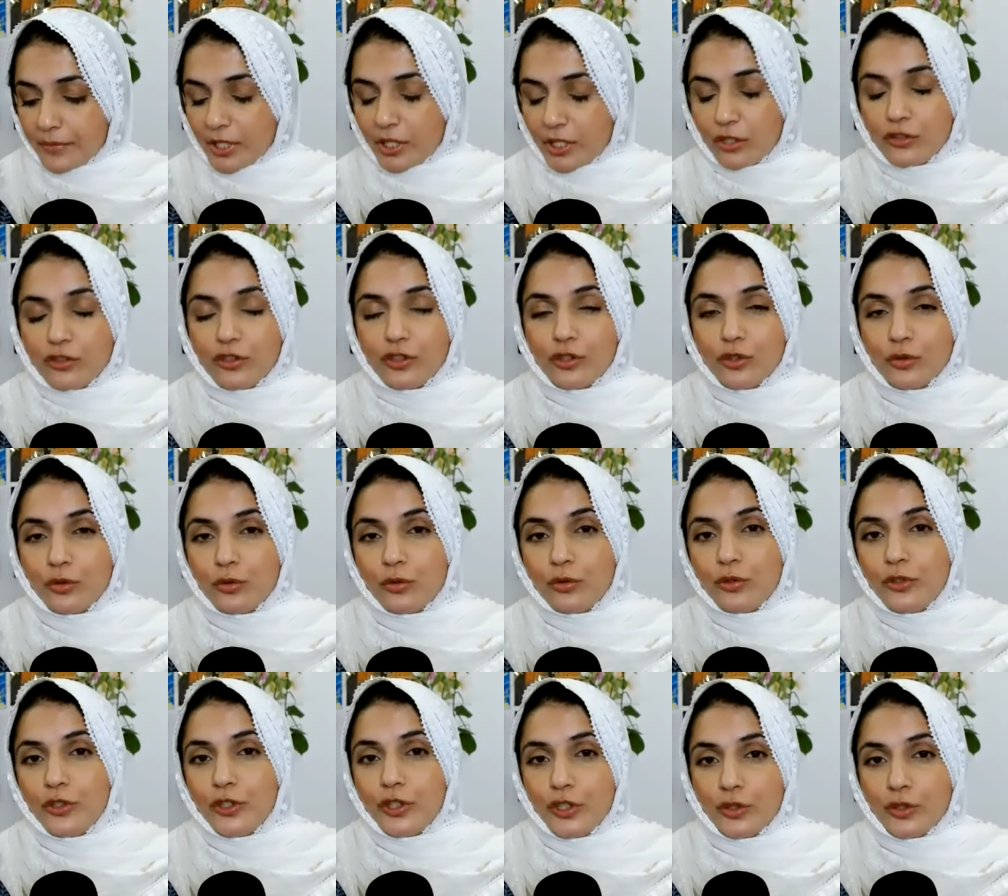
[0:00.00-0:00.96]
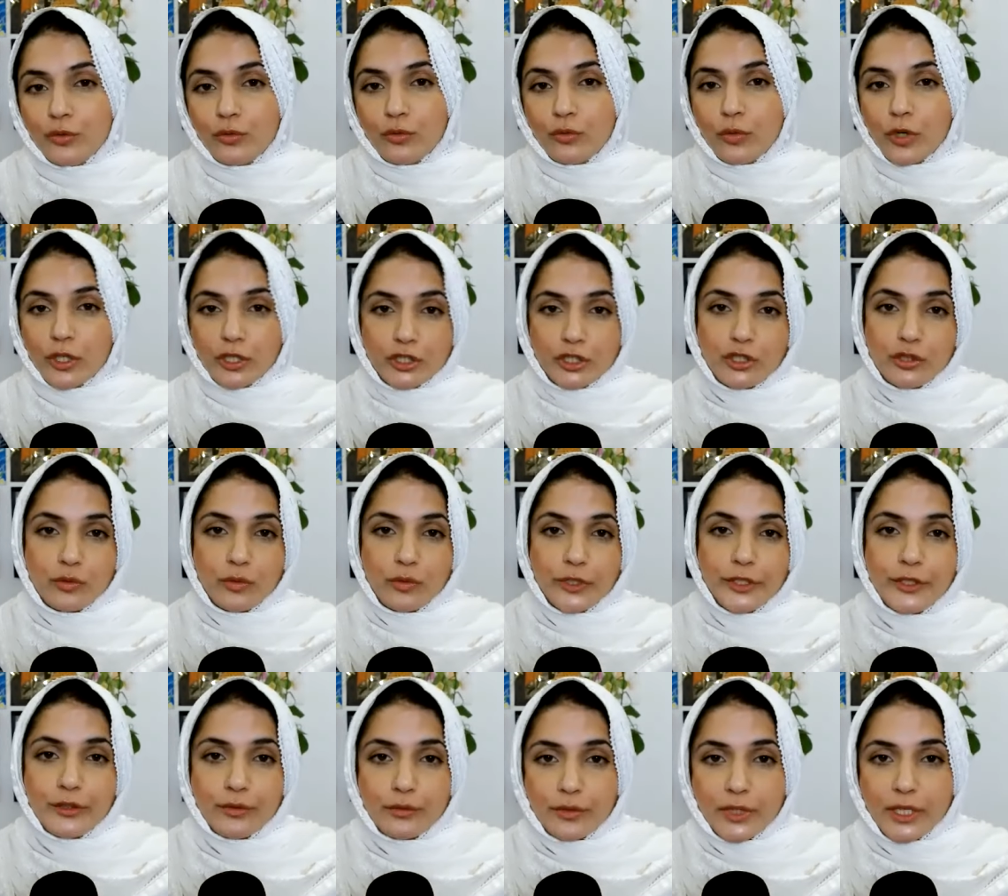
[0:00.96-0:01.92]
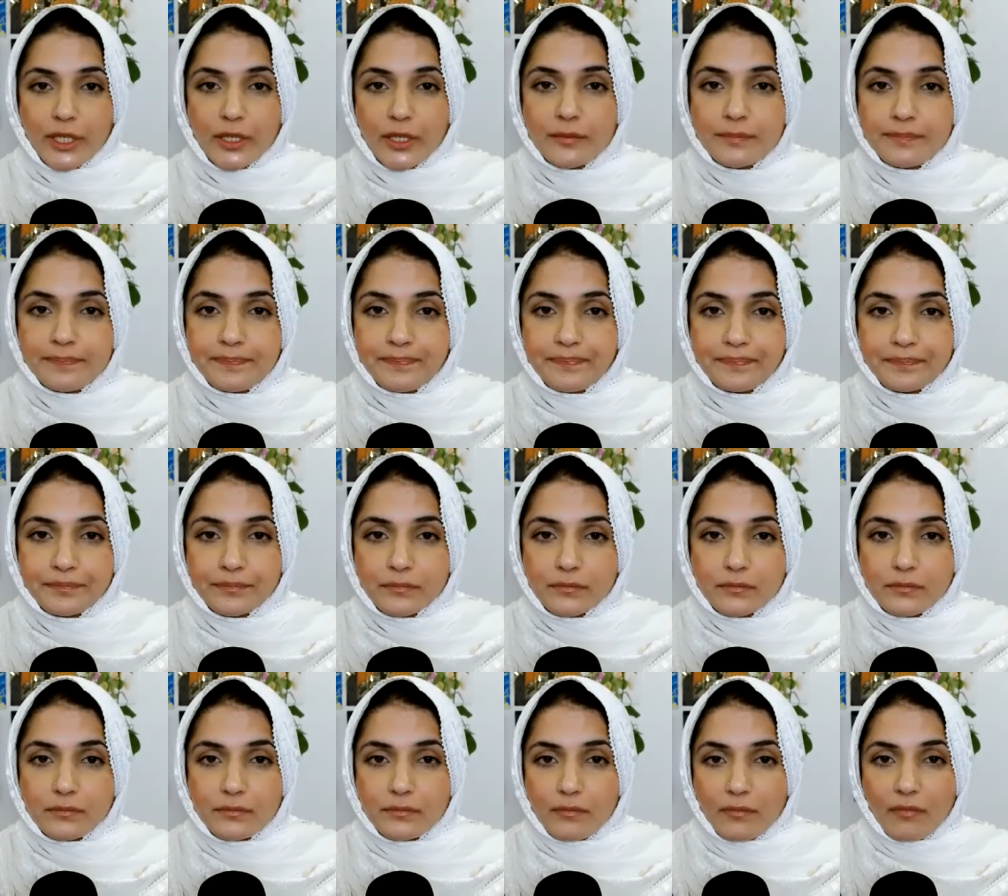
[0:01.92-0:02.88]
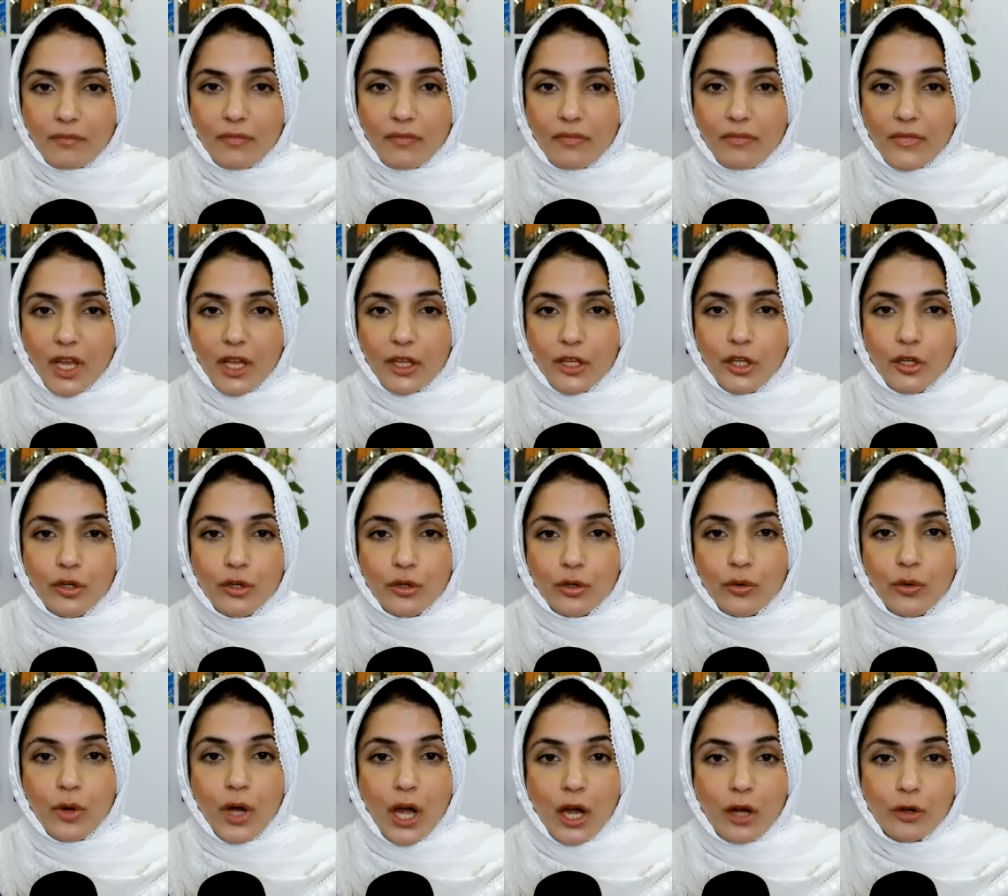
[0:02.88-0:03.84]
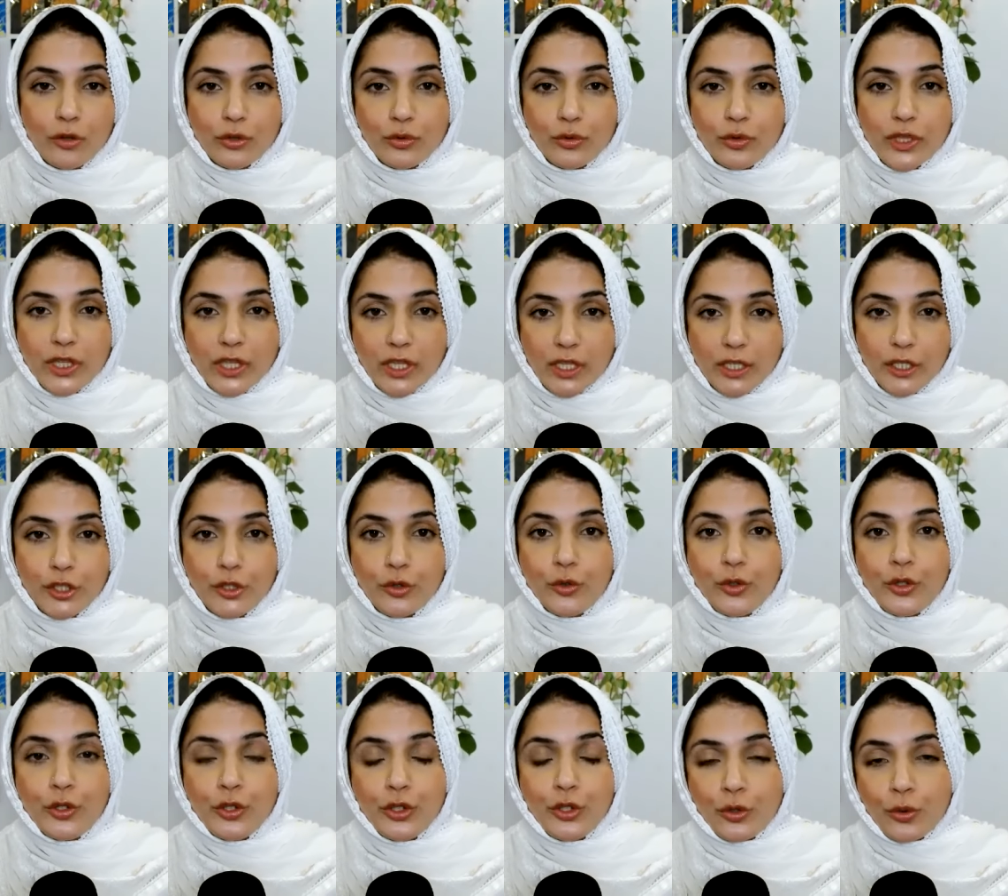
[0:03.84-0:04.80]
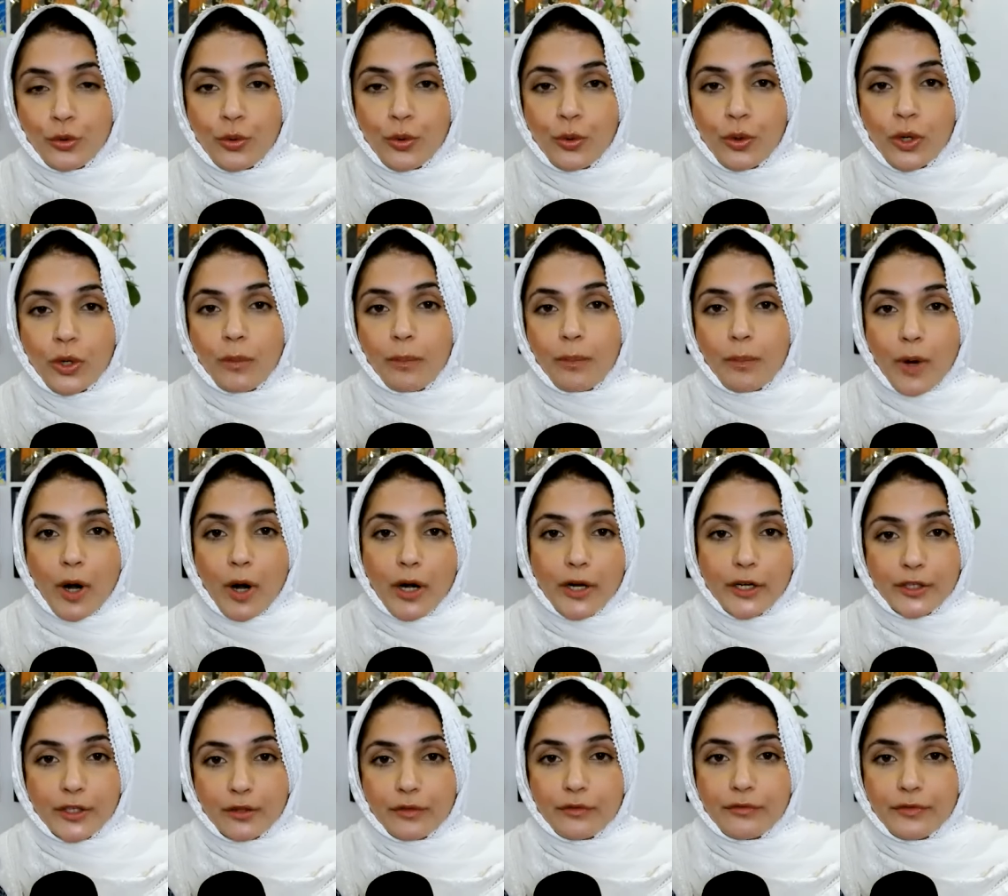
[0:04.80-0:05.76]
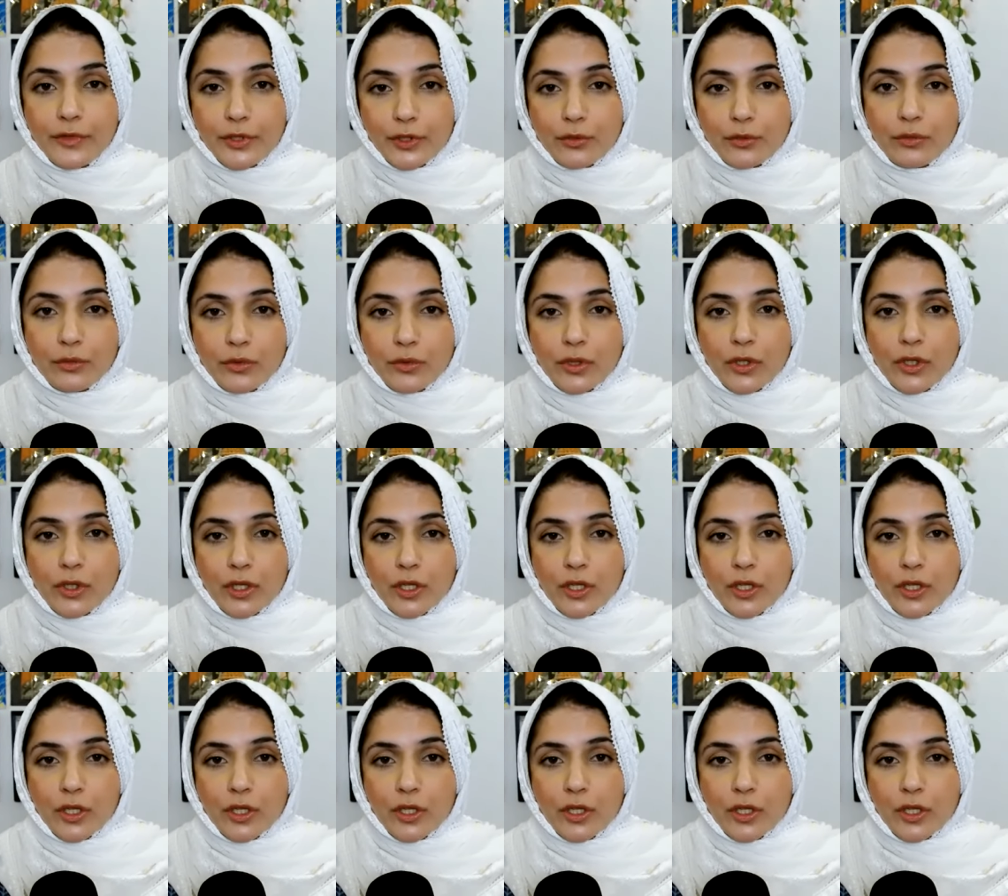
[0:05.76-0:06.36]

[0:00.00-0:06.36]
Because you knew what you were doing. You know how you think. You know a part of you.